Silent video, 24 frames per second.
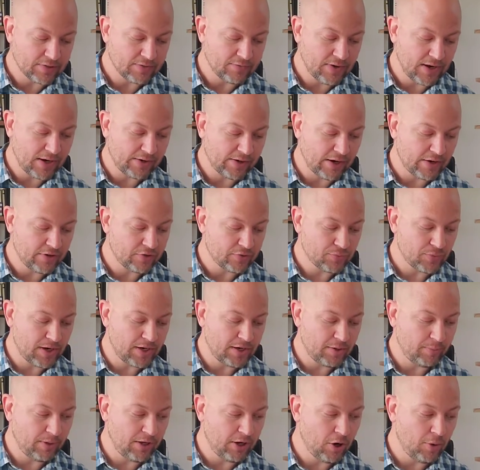In fact, I just
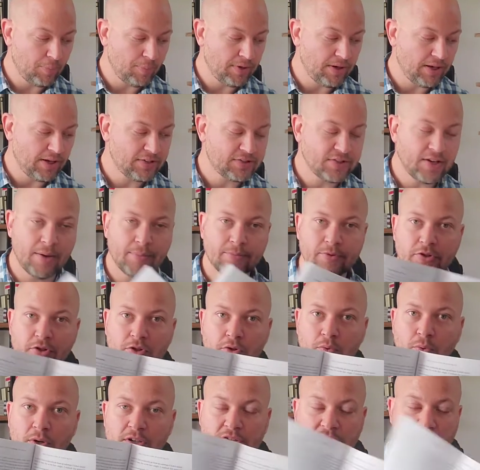randomly opened this up
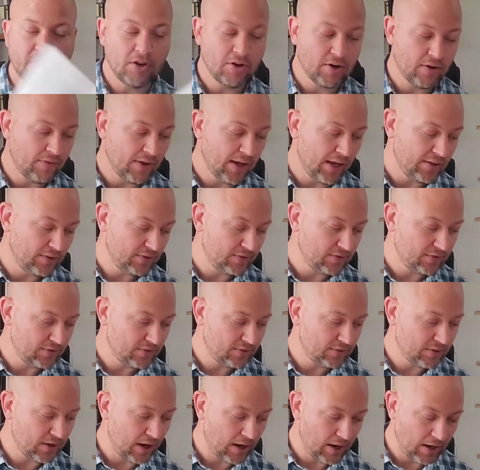to once a year
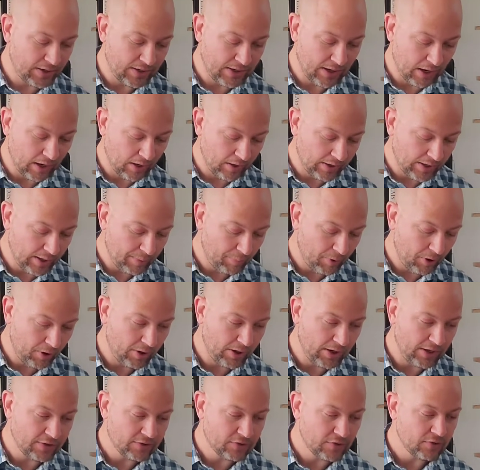events, holiday parties.